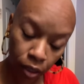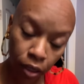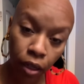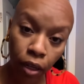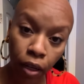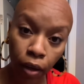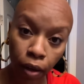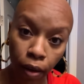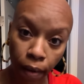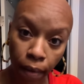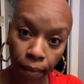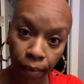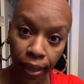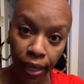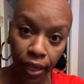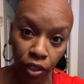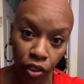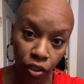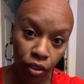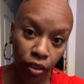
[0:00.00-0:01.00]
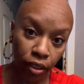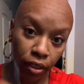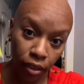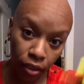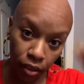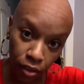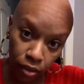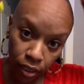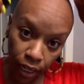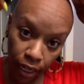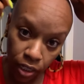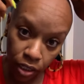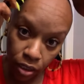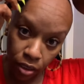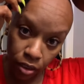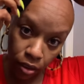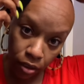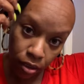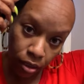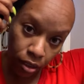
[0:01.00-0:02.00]
and make sure that those
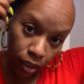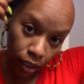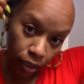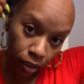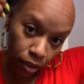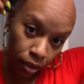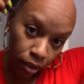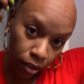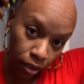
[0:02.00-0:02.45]
edges are slicked.